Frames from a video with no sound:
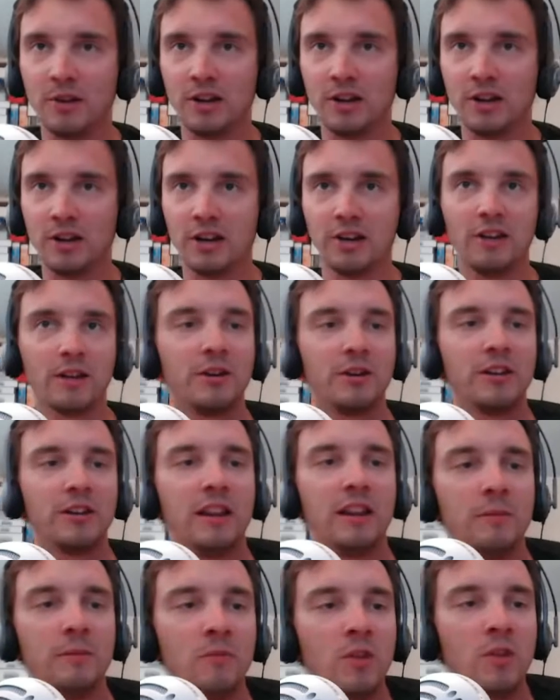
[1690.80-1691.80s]
I'm gonna talk about a
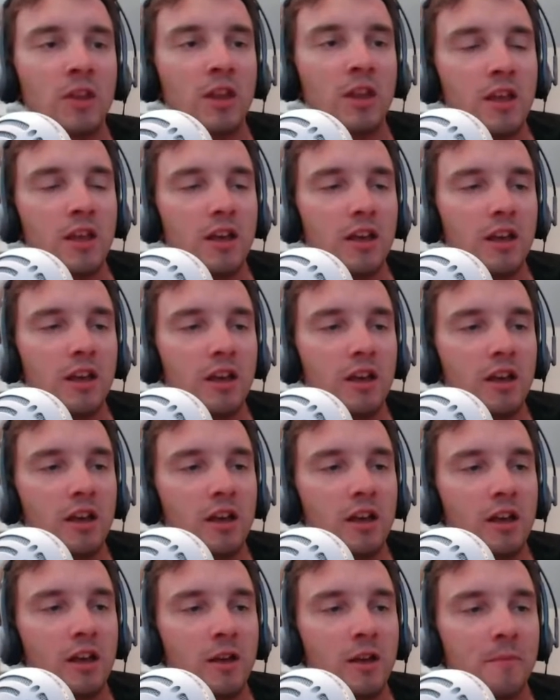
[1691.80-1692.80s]
game.
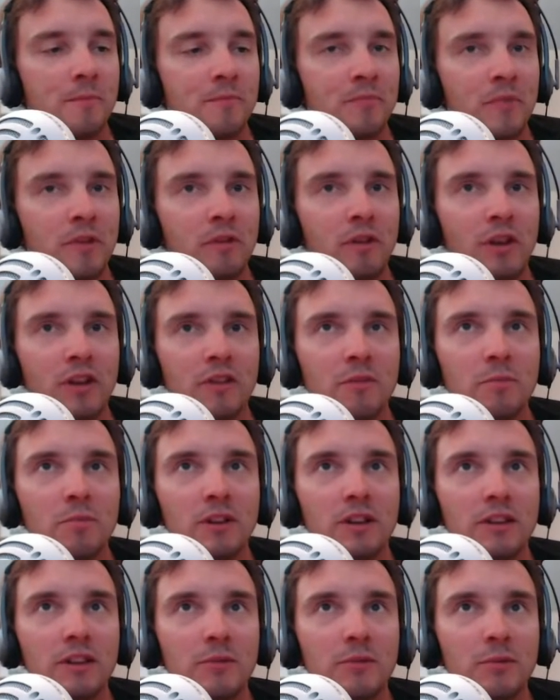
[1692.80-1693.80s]
You guys
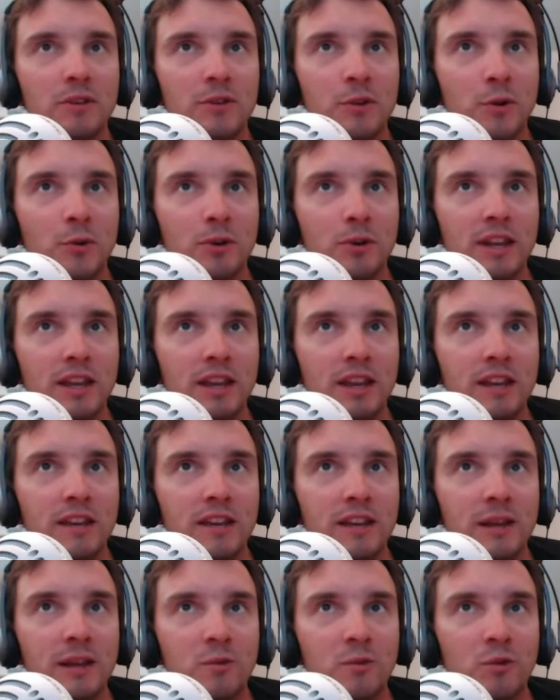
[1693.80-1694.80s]
played this one,
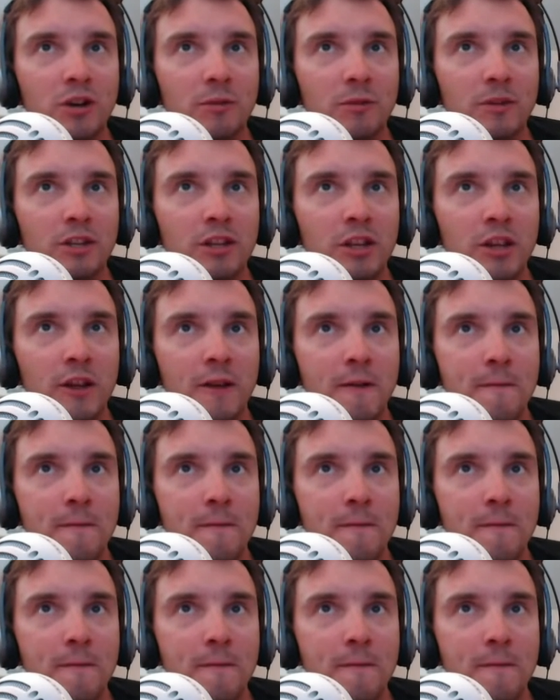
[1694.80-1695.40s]
Tokiden Kiwami?